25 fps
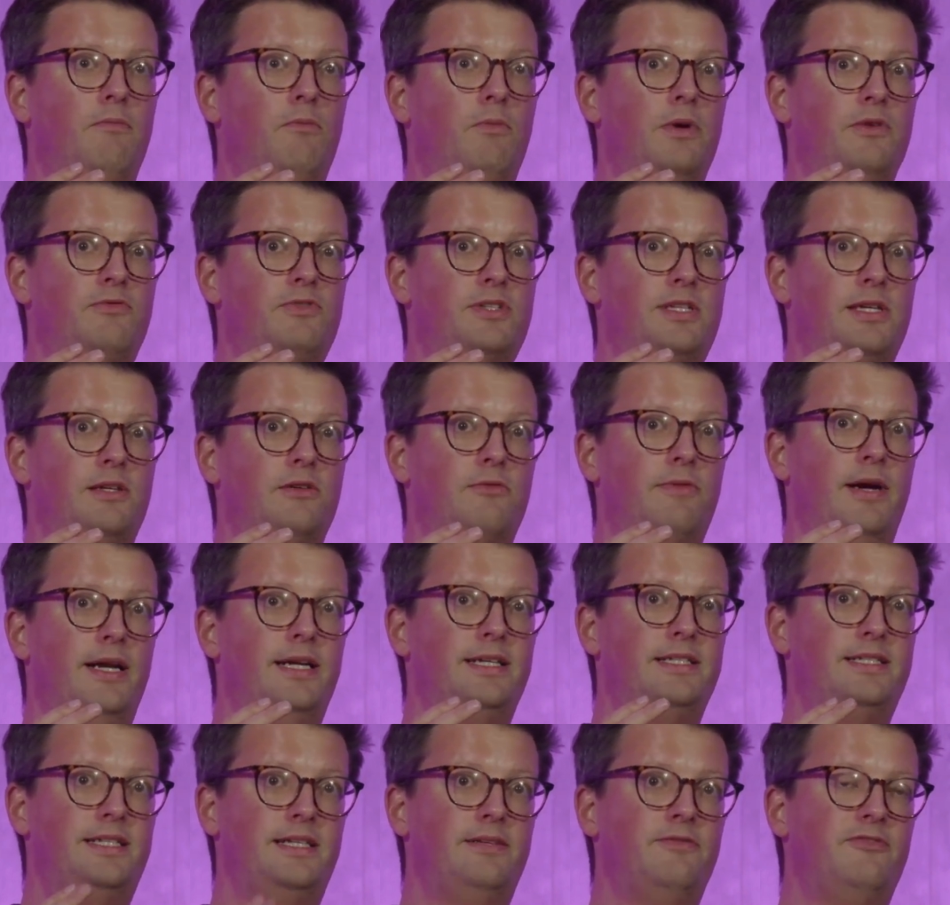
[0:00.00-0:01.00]
we've seen
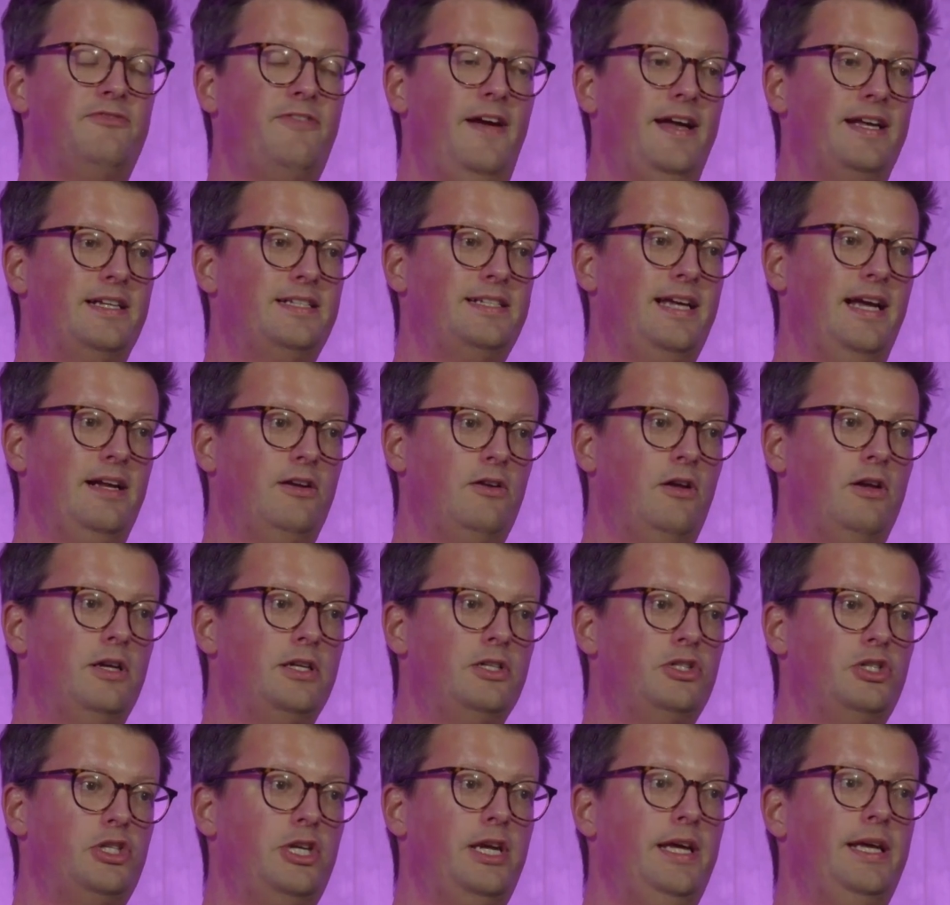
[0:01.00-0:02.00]
already, deepfake
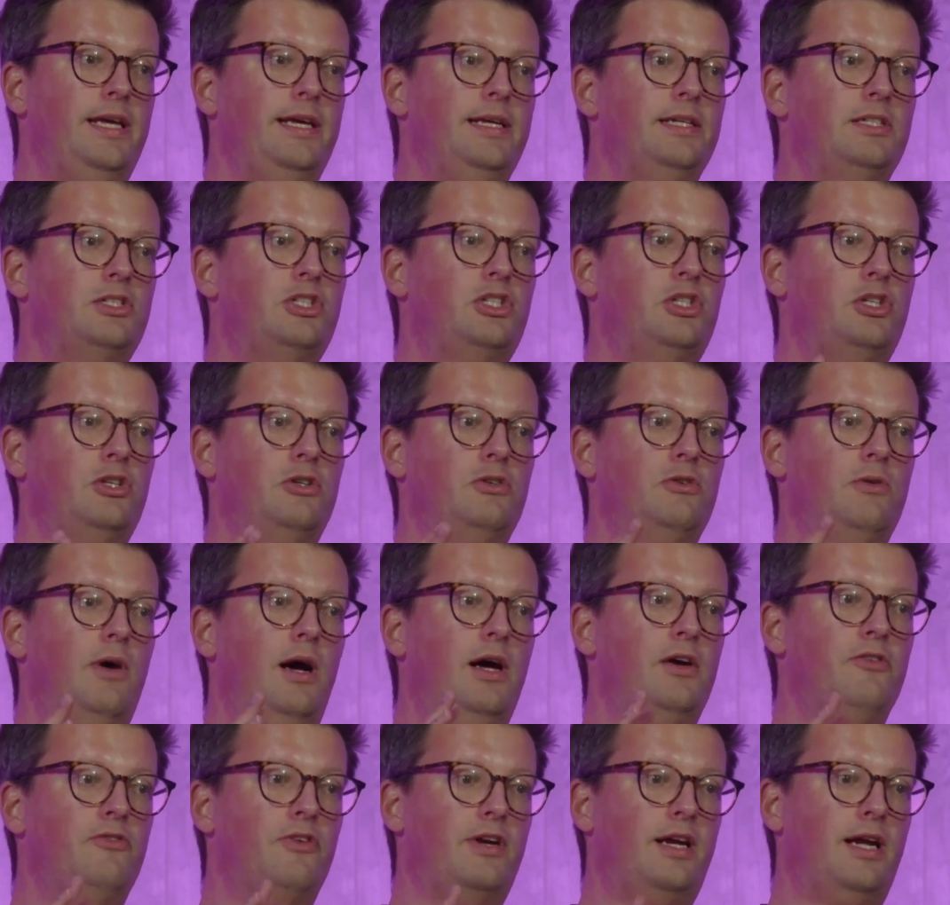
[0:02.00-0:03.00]
technology to
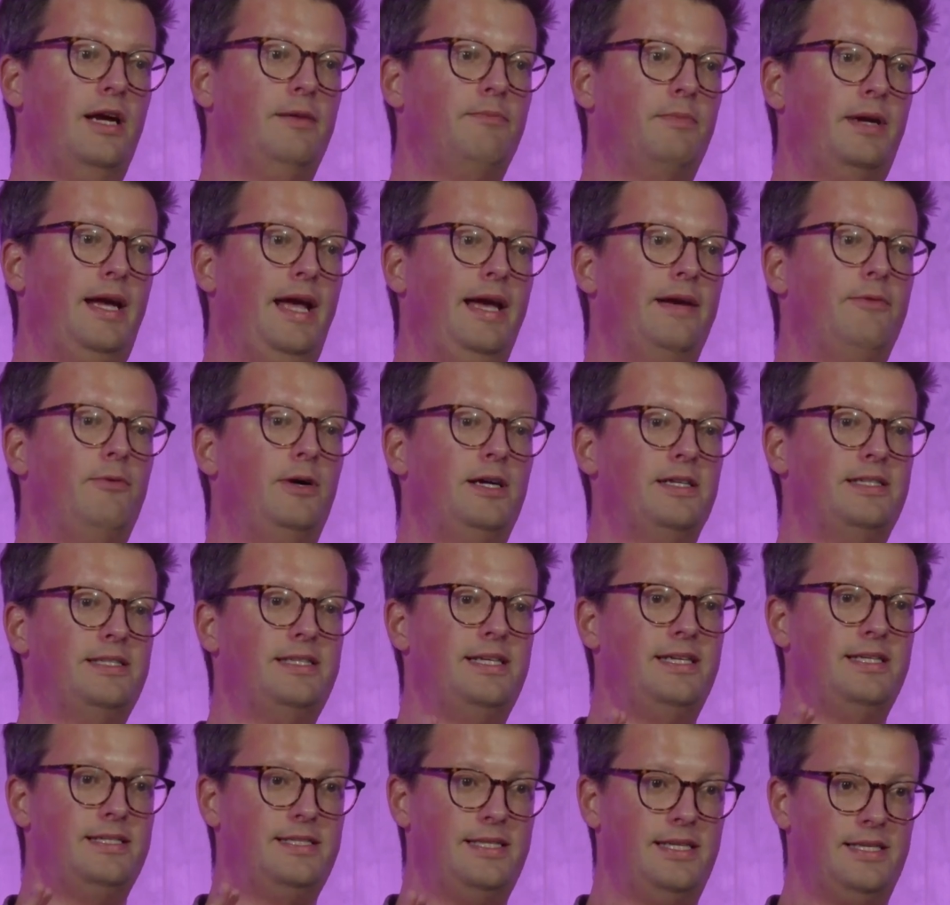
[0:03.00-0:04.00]
overcome
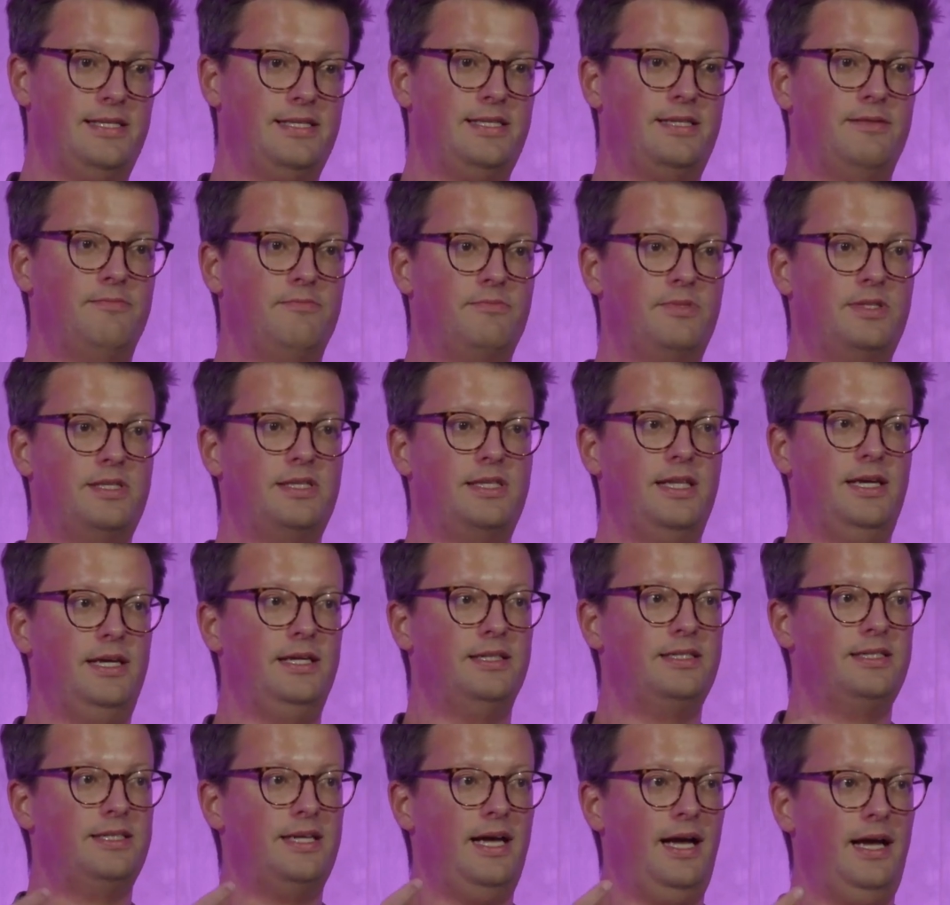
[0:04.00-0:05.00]
KYC systems
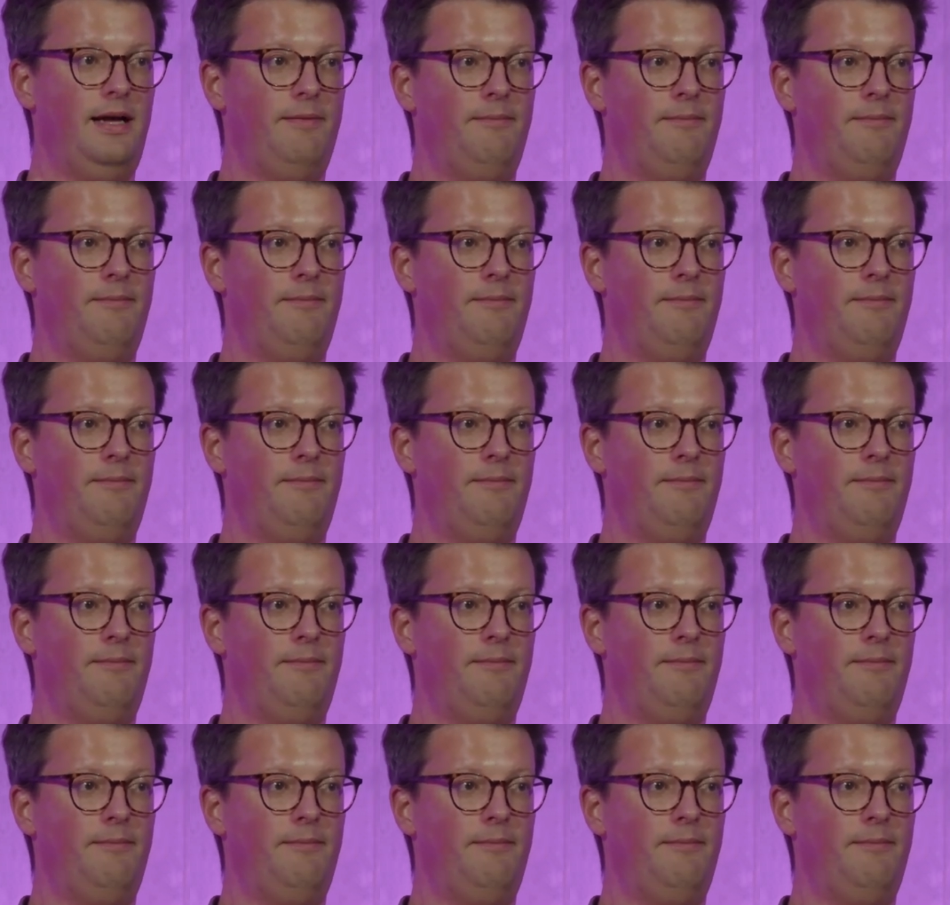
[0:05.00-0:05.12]
that